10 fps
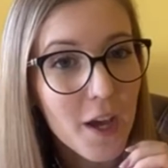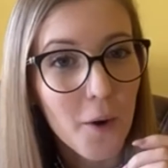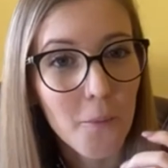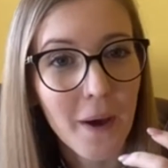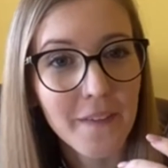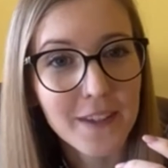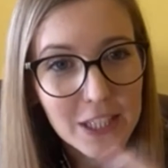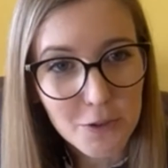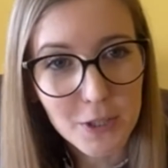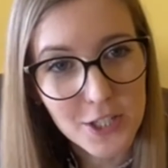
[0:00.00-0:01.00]
when
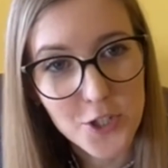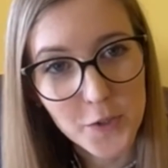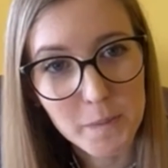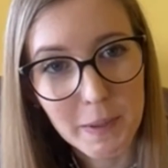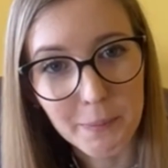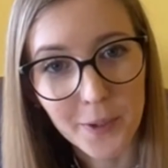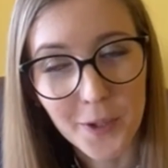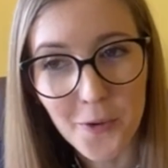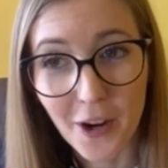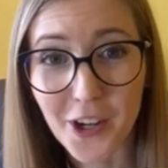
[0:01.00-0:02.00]
you reach those people
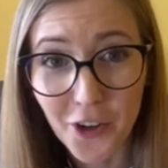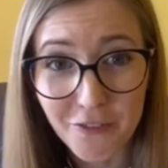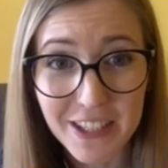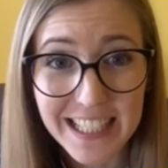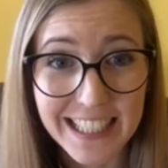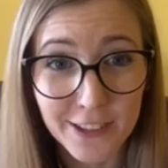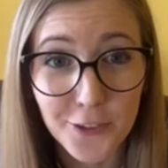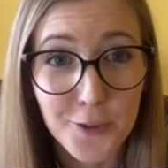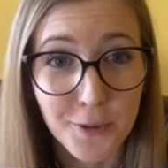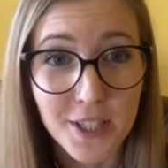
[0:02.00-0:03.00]
who are convenient
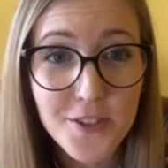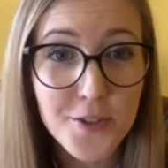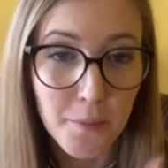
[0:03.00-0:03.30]
to reach,